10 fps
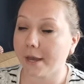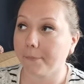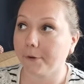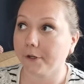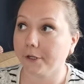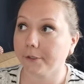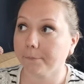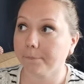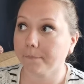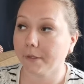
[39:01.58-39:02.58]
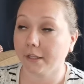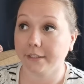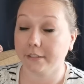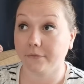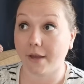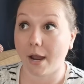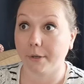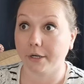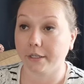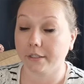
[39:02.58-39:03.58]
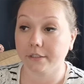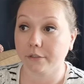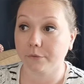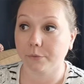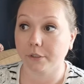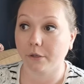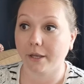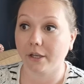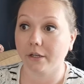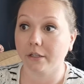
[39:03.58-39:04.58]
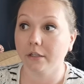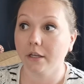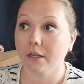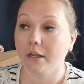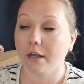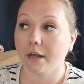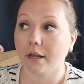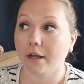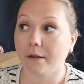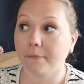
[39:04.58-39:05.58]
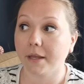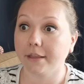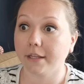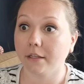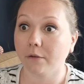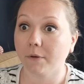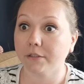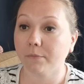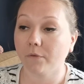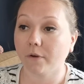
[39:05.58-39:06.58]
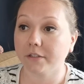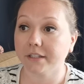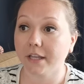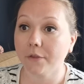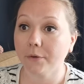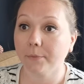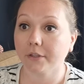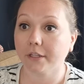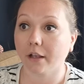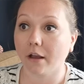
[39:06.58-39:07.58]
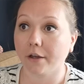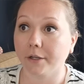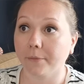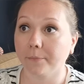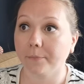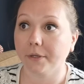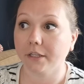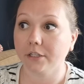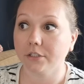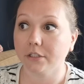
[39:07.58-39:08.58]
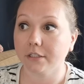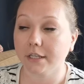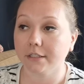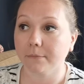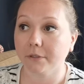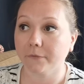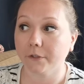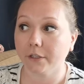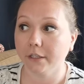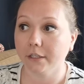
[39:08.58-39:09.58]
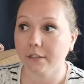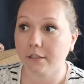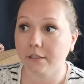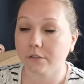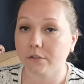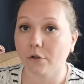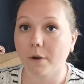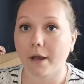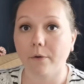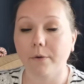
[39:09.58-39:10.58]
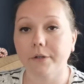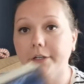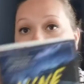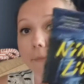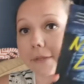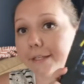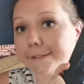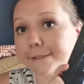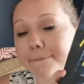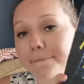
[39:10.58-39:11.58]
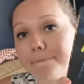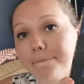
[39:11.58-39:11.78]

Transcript: that book. He like devoured it. He said it was really quite good. And then he went to move on to the other book that I got him, but he just hasn't been feeling it. So I ordered him this.